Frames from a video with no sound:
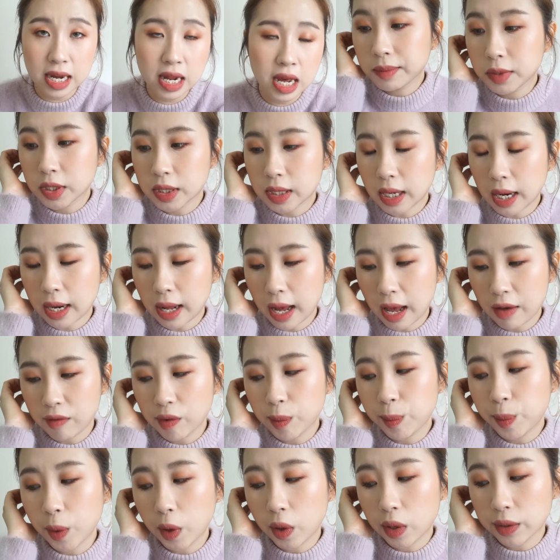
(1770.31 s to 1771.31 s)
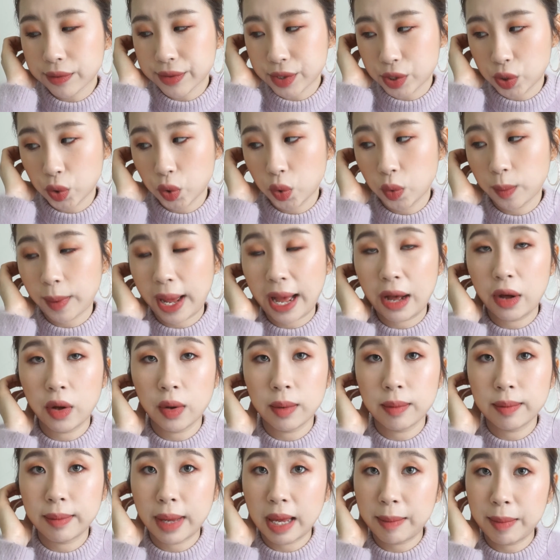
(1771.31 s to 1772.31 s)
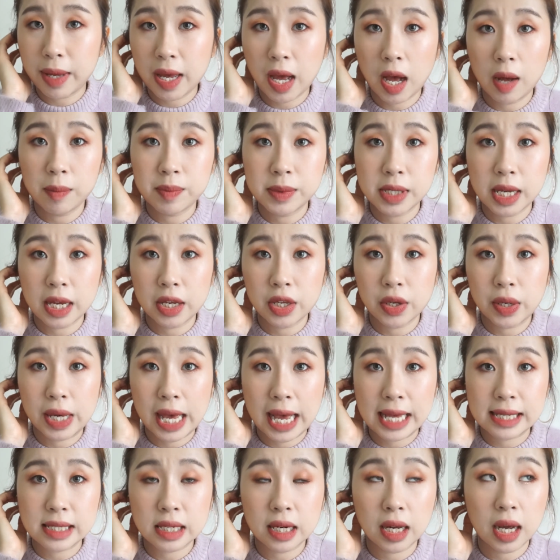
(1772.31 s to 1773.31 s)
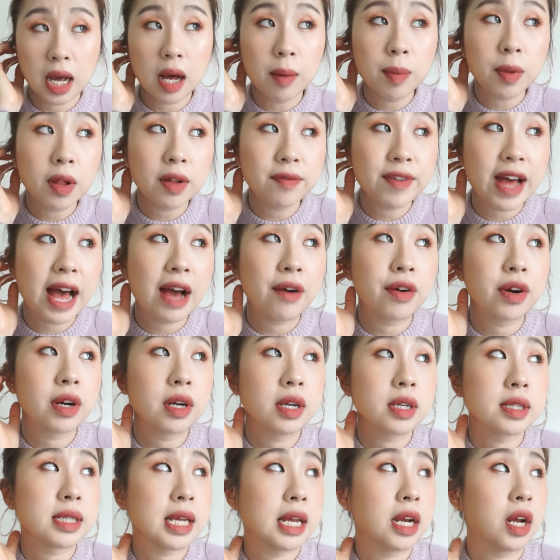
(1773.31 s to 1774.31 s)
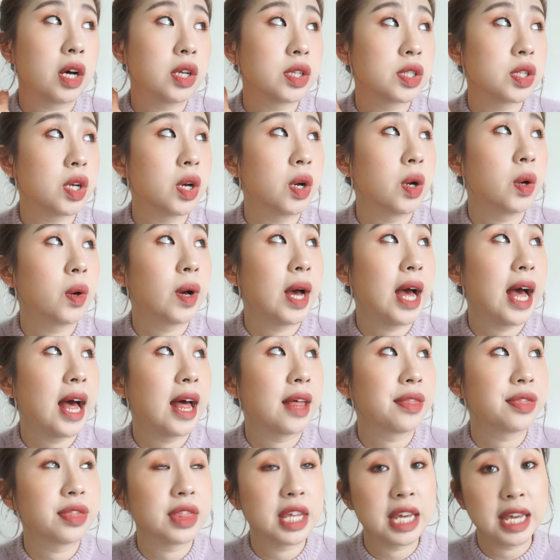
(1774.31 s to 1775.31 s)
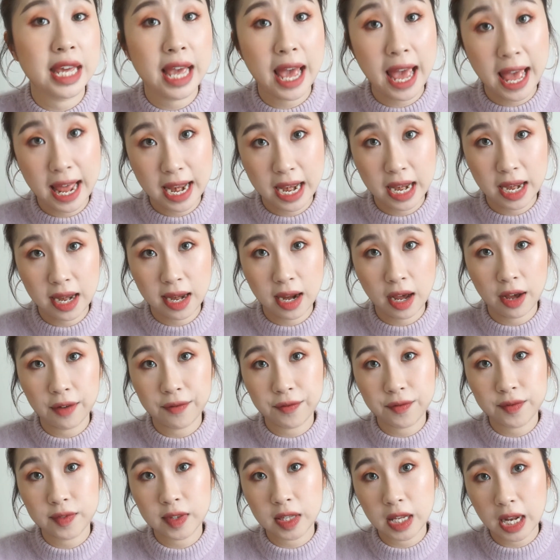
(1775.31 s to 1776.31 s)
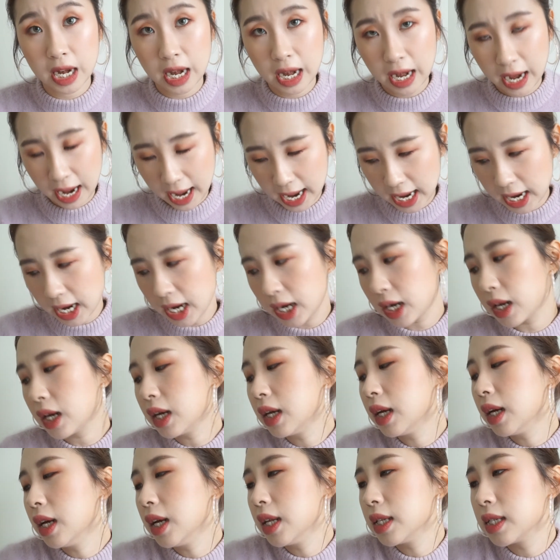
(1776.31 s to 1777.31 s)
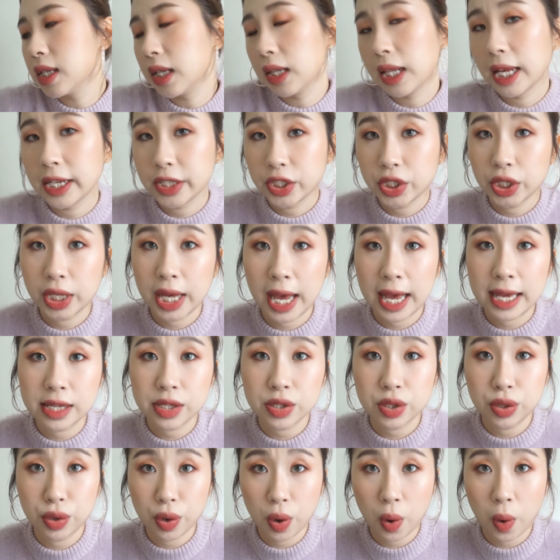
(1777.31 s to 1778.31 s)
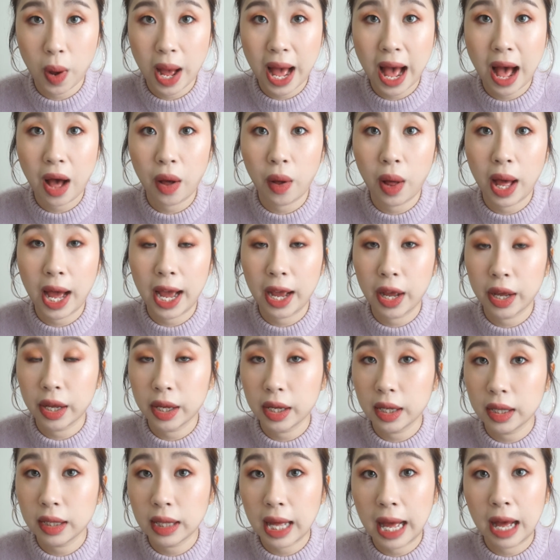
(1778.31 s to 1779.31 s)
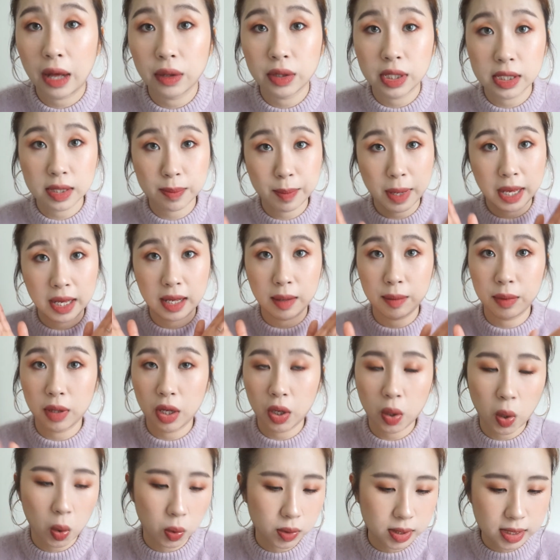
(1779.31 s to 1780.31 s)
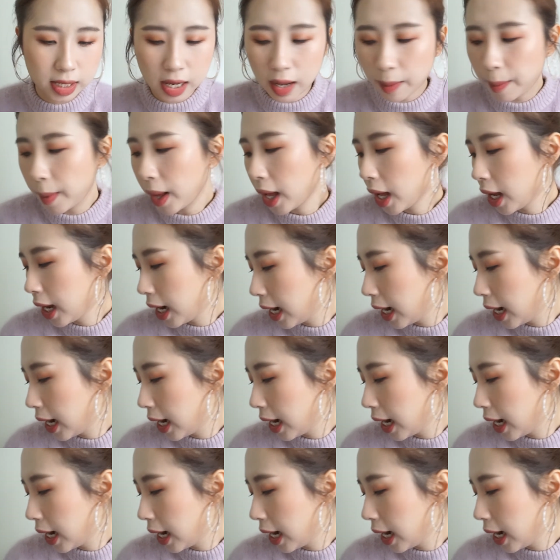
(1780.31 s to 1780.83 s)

I'm just gonna have a bowl of soup. I'll maybe update you guys in a couple of hours and also at the end of the night to let you guys know how this makeup look holds up.